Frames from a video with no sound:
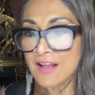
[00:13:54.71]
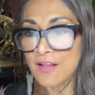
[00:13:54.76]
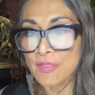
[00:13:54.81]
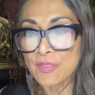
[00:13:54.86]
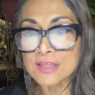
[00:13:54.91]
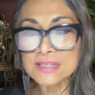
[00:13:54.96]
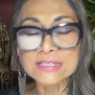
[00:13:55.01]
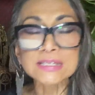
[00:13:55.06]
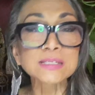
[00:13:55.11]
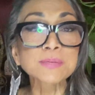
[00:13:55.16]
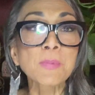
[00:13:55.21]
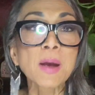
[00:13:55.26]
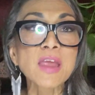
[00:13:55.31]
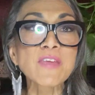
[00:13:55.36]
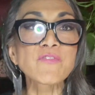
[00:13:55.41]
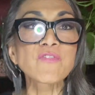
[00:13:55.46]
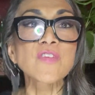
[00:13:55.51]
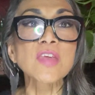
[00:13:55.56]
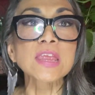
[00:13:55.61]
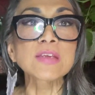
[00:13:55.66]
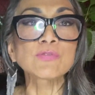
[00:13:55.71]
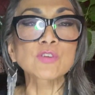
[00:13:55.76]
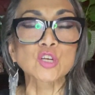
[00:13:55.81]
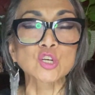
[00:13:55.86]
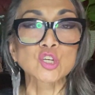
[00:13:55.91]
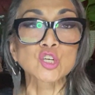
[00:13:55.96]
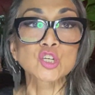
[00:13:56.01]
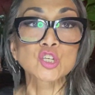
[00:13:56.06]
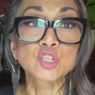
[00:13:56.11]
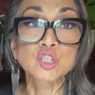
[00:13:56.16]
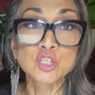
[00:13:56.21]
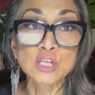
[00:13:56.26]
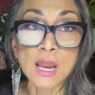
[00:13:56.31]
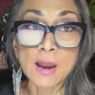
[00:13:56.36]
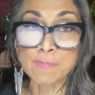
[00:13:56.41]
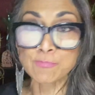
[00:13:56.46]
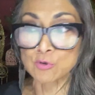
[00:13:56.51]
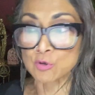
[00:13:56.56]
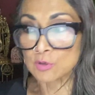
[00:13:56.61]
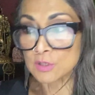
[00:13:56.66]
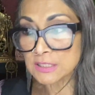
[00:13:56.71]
This is my favorite chapter.